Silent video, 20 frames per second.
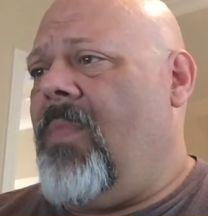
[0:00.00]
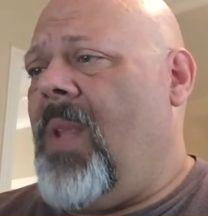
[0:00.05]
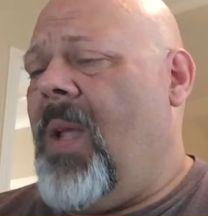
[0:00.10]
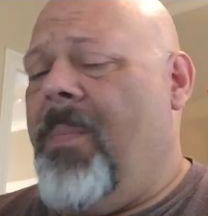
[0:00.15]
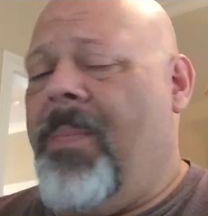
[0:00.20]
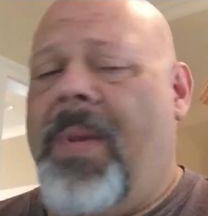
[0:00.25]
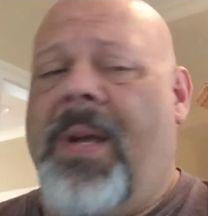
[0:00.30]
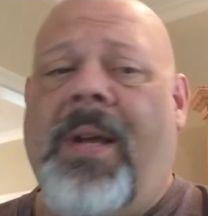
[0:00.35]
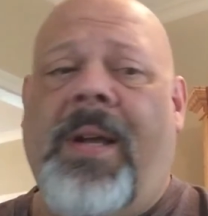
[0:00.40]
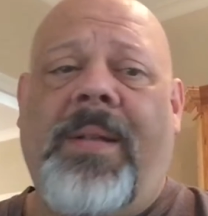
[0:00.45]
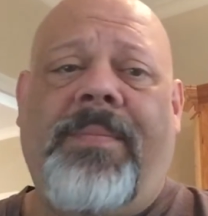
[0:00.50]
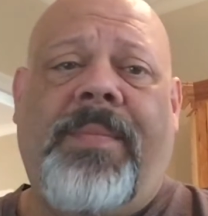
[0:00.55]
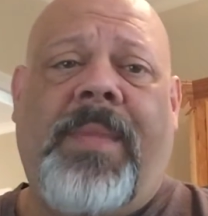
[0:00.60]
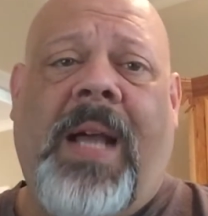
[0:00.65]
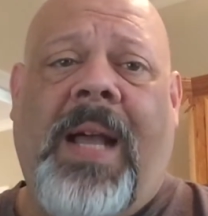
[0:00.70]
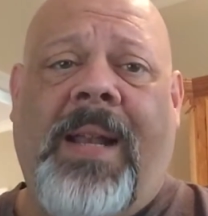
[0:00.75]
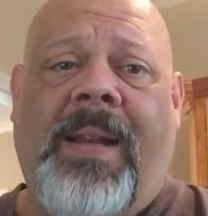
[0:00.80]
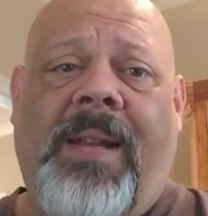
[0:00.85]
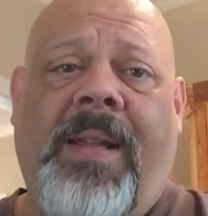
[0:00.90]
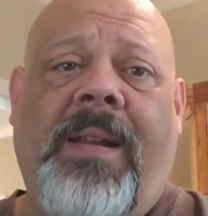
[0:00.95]
But
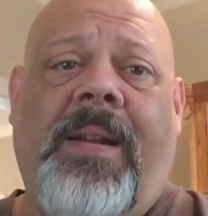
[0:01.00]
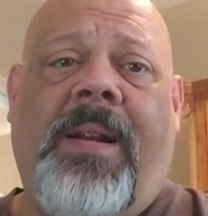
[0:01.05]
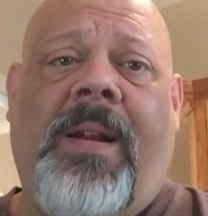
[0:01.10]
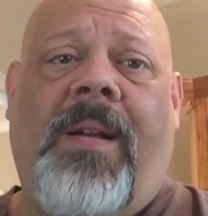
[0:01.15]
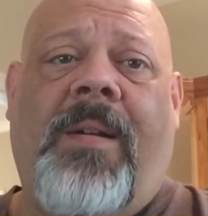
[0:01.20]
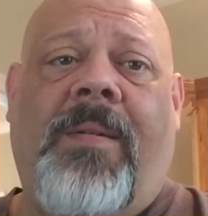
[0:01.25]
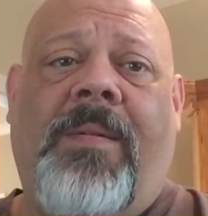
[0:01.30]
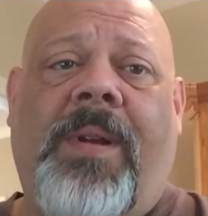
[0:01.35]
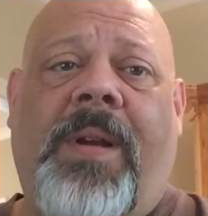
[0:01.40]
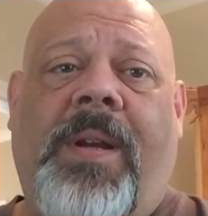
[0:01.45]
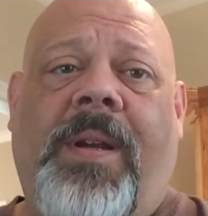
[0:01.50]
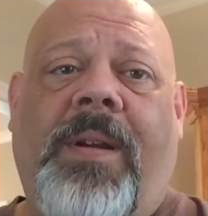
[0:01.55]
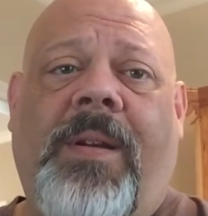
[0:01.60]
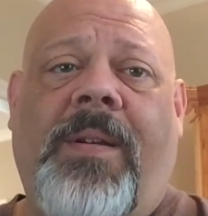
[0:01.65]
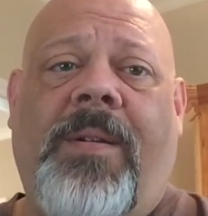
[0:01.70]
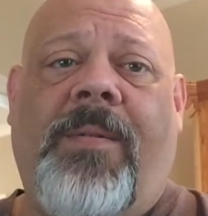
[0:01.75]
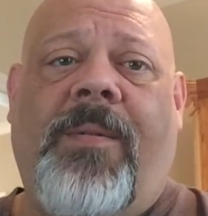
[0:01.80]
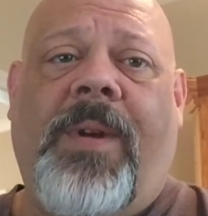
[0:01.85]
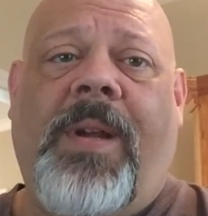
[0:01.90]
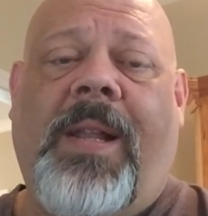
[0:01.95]
I did it on here
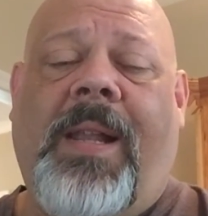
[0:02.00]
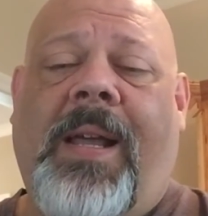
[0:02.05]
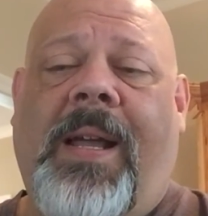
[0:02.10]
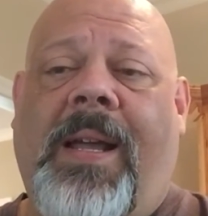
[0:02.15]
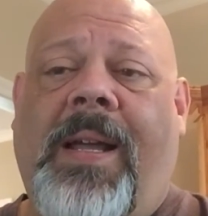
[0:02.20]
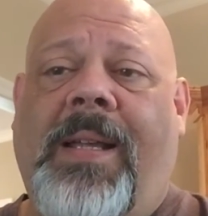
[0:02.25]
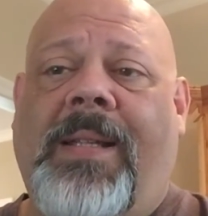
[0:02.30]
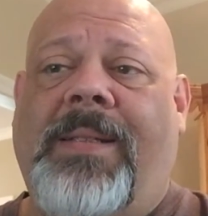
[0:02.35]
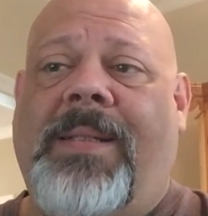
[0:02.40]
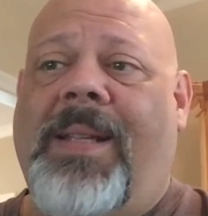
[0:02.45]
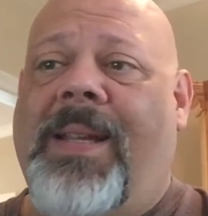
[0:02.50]
and realized,